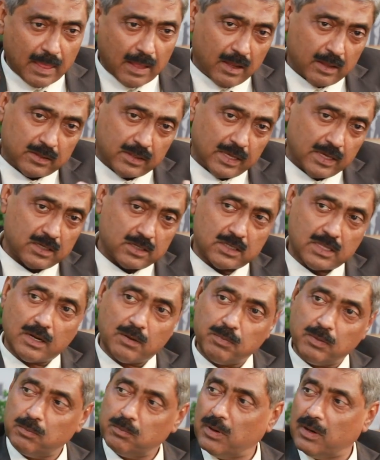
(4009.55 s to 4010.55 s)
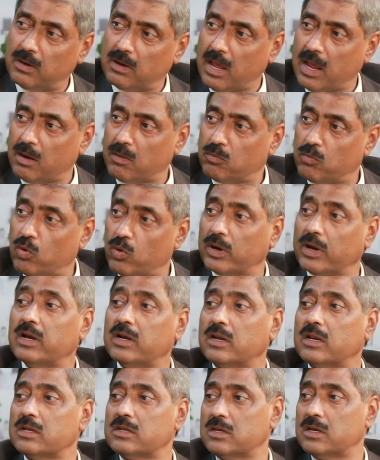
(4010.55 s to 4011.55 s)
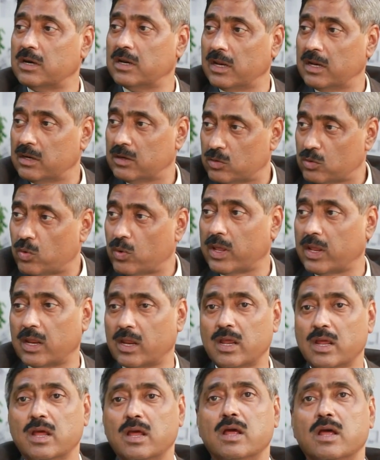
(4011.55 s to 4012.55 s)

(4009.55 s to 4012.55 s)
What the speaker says: of things that people are more interested in today.